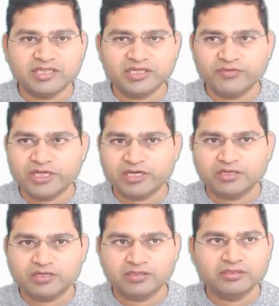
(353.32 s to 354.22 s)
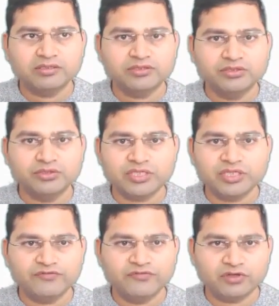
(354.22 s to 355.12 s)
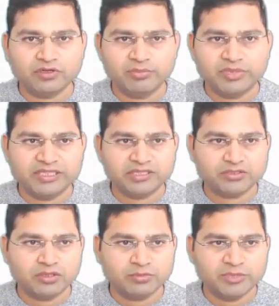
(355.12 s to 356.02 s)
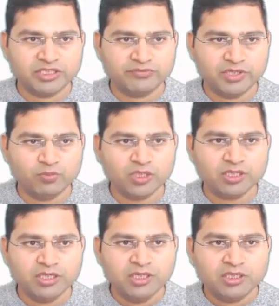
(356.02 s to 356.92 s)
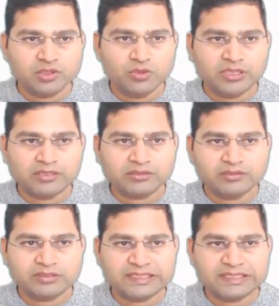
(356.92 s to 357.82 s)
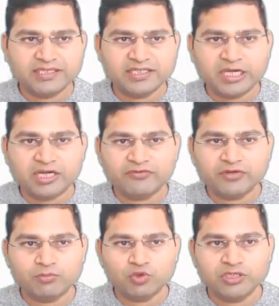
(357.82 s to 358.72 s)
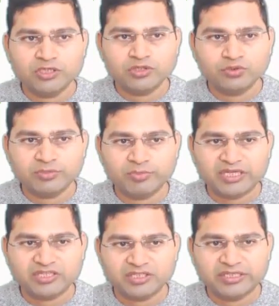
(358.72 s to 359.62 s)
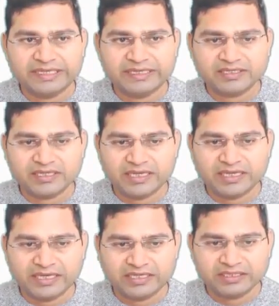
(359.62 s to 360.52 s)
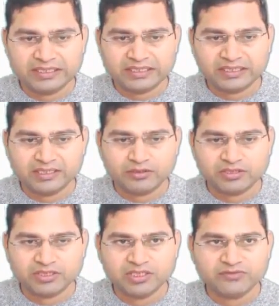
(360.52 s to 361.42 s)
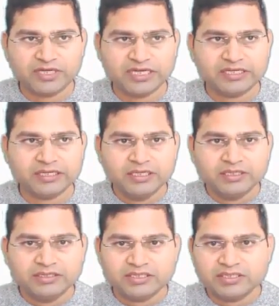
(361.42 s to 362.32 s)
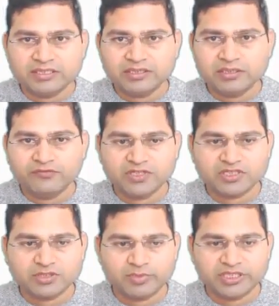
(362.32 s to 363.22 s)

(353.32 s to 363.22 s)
that we are using for building this automation framework. So we'll select depart from, going to departure date, and then click on search flight. This is the first page,